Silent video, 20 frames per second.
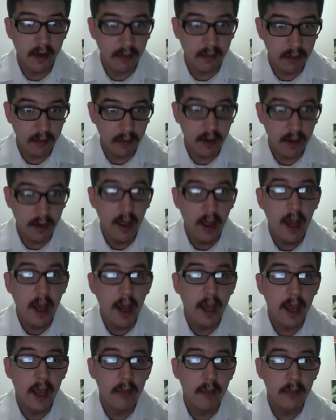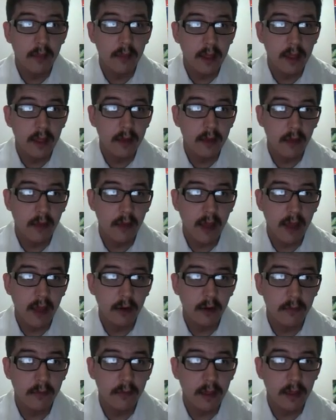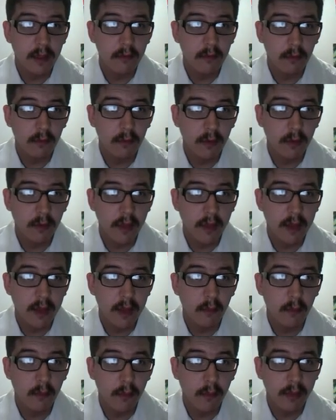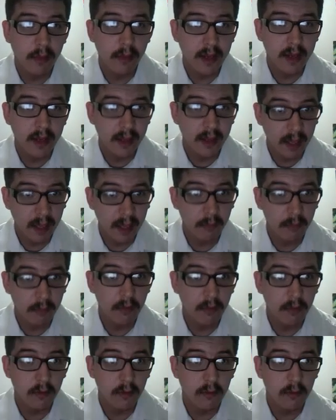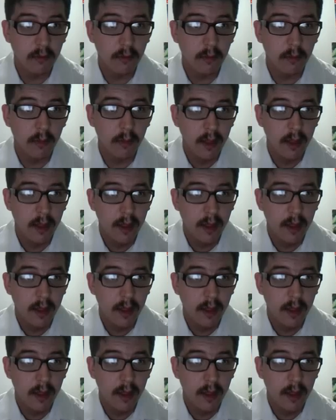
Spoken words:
I am the creator of the Swordland role-playing game system,